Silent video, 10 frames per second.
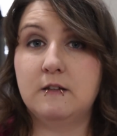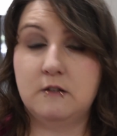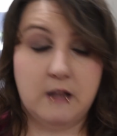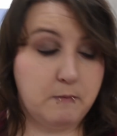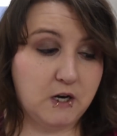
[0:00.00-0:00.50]

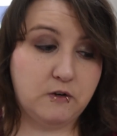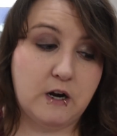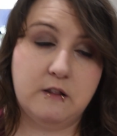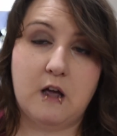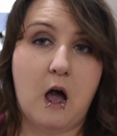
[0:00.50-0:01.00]
let me know down
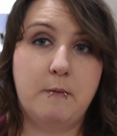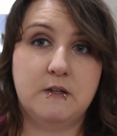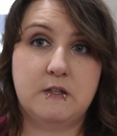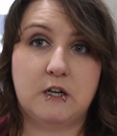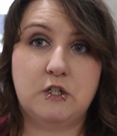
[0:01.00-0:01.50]
in the
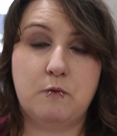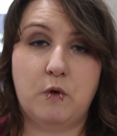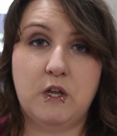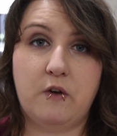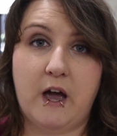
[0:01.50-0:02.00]
comments section
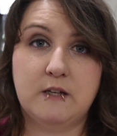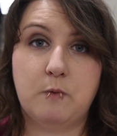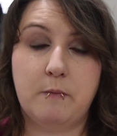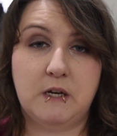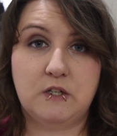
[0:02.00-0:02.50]
what you guys
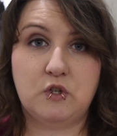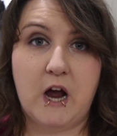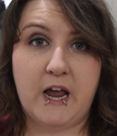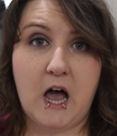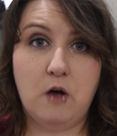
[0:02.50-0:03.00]
want me to
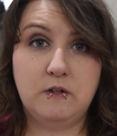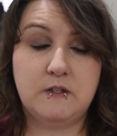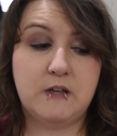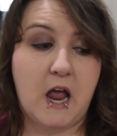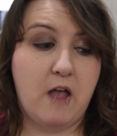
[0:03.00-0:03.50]
try
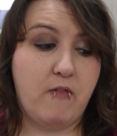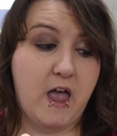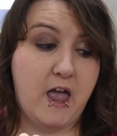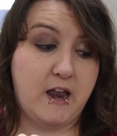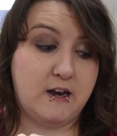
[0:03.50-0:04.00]
out. And
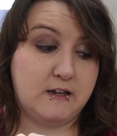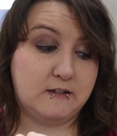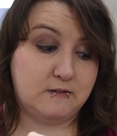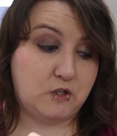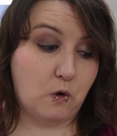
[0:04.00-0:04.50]
then
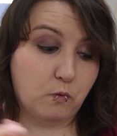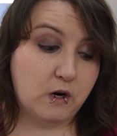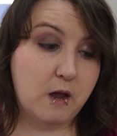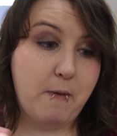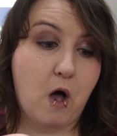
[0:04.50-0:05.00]
don't
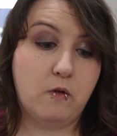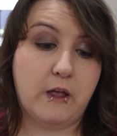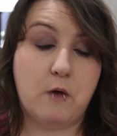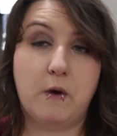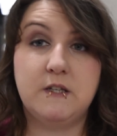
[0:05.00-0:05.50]
worry about
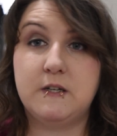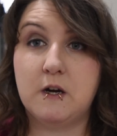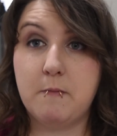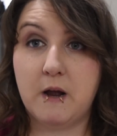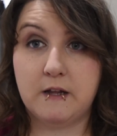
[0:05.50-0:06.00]
like wasting
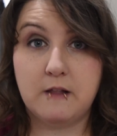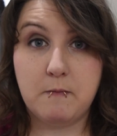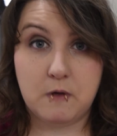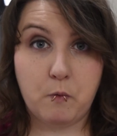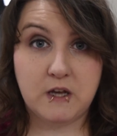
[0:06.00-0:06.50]
your money. Let
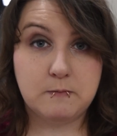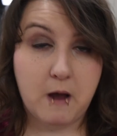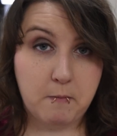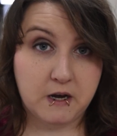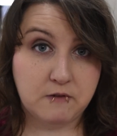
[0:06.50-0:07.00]
me waste my
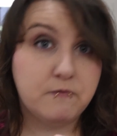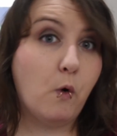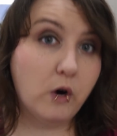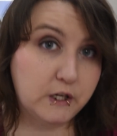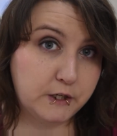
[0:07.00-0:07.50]
money
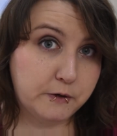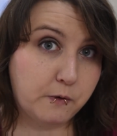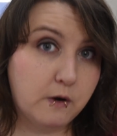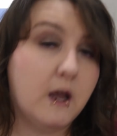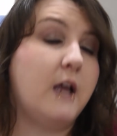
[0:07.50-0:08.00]
for
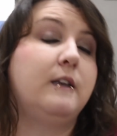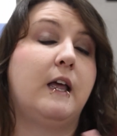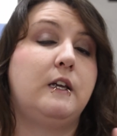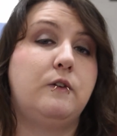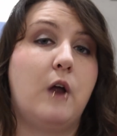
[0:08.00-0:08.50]
you and
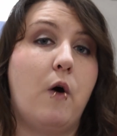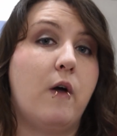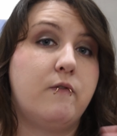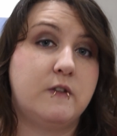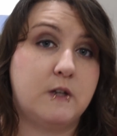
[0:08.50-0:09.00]
let you know
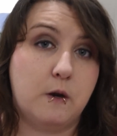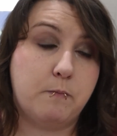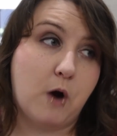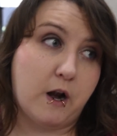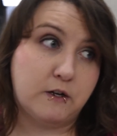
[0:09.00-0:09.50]
if it's a good
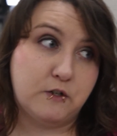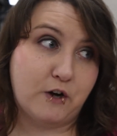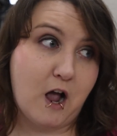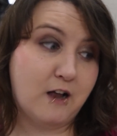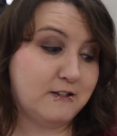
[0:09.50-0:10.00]
product or
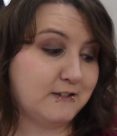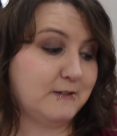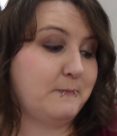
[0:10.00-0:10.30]
not.